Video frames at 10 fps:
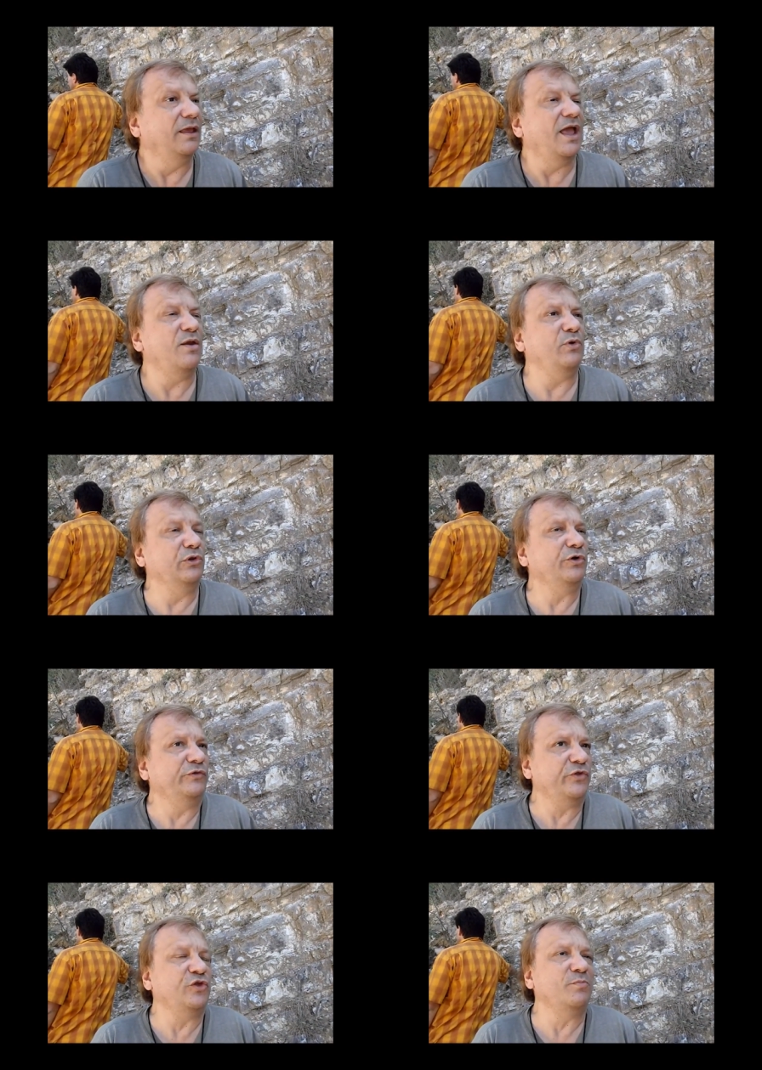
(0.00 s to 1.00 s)
And we looked,
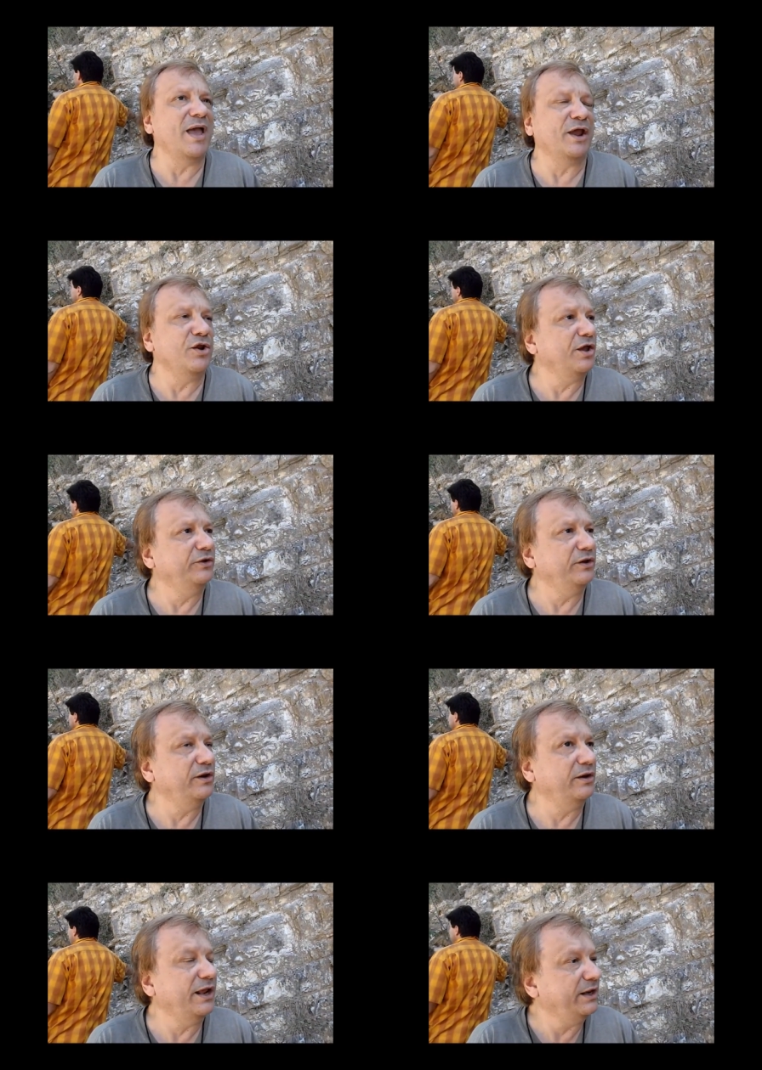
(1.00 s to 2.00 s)
this is back in
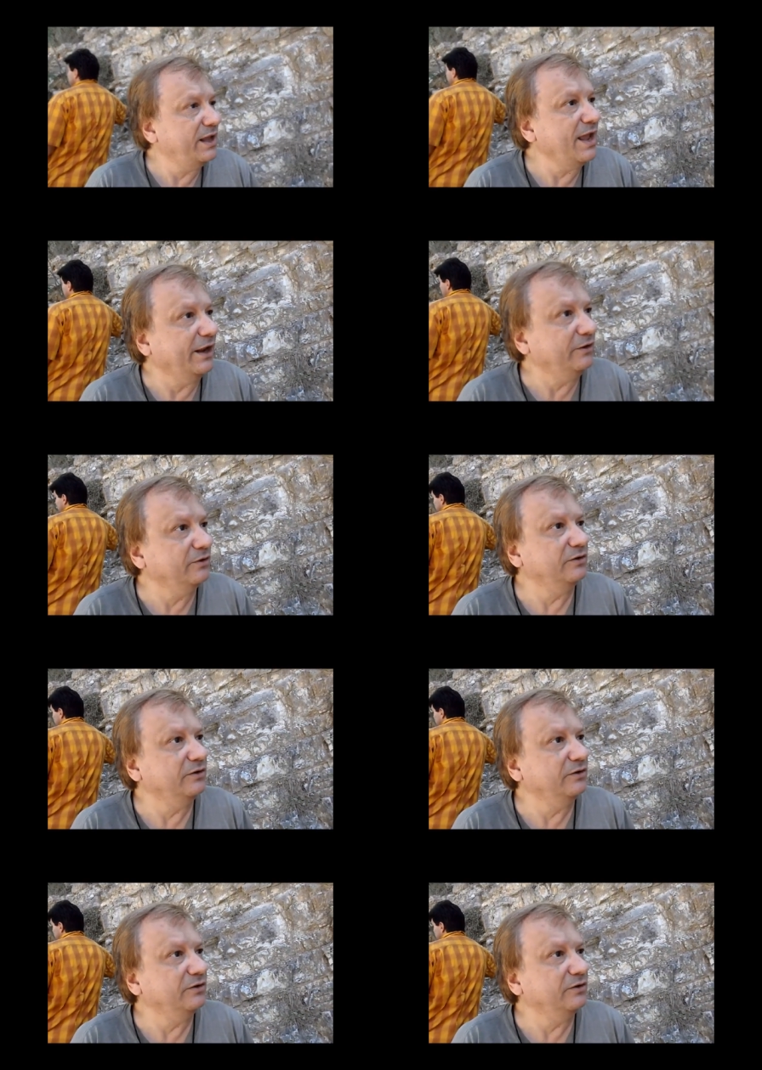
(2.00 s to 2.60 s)
1988,